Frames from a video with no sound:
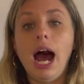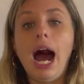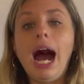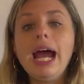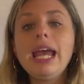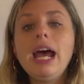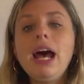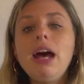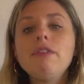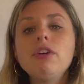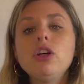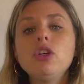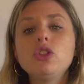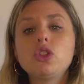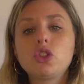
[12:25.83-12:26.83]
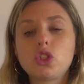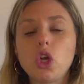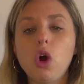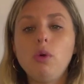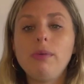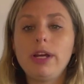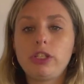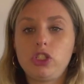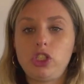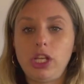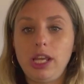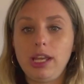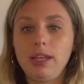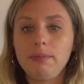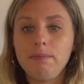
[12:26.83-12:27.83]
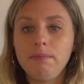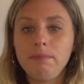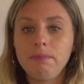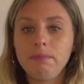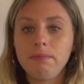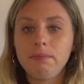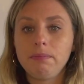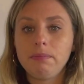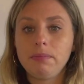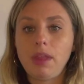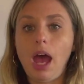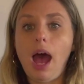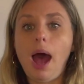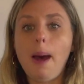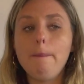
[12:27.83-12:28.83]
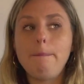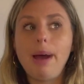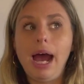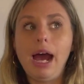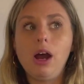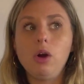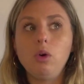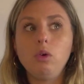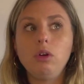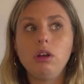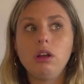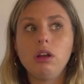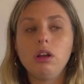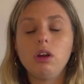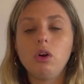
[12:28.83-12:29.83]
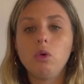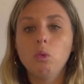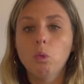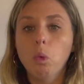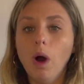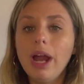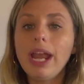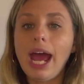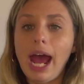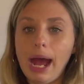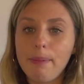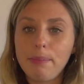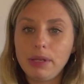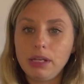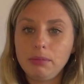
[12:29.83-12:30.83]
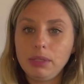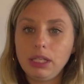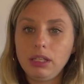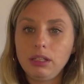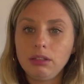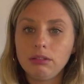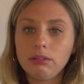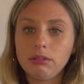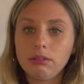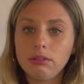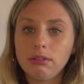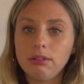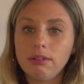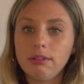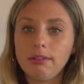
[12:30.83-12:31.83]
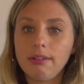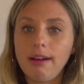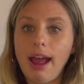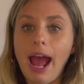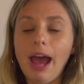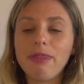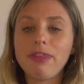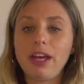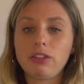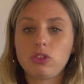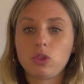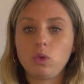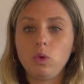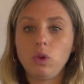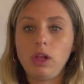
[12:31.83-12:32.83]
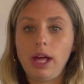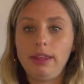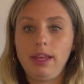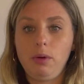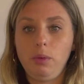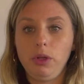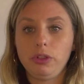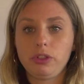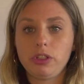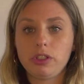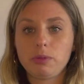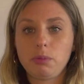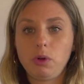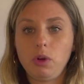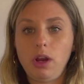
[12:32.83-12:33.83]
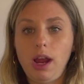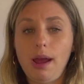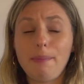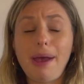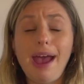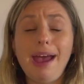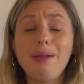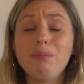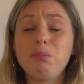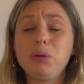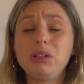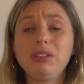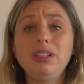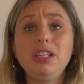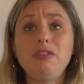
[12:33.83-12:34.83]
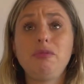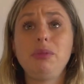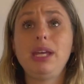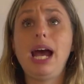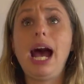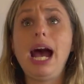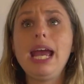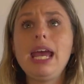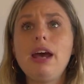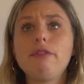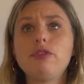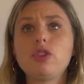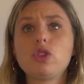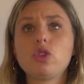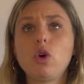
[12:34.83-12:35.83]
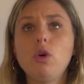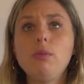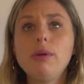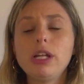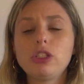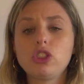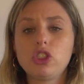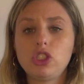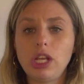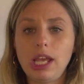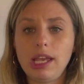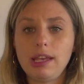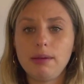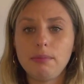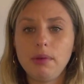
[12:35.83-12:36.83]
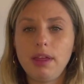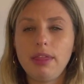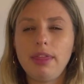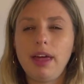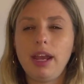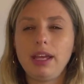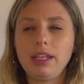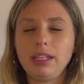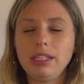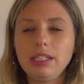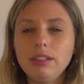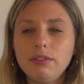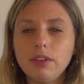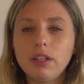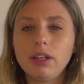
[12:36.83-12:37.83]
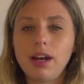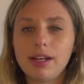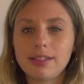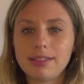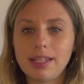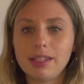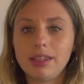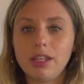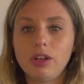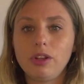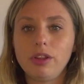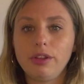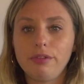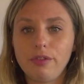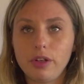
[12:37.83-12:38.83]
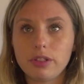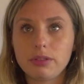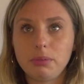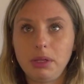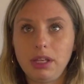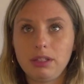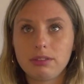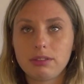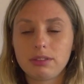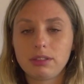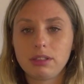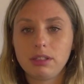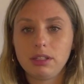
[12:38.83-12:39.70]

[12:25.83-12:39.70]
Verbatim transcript: I have so much shame about what happened to me at that school and that wilderness program. And believe me, I have so much shame that I even got sent there in the first place.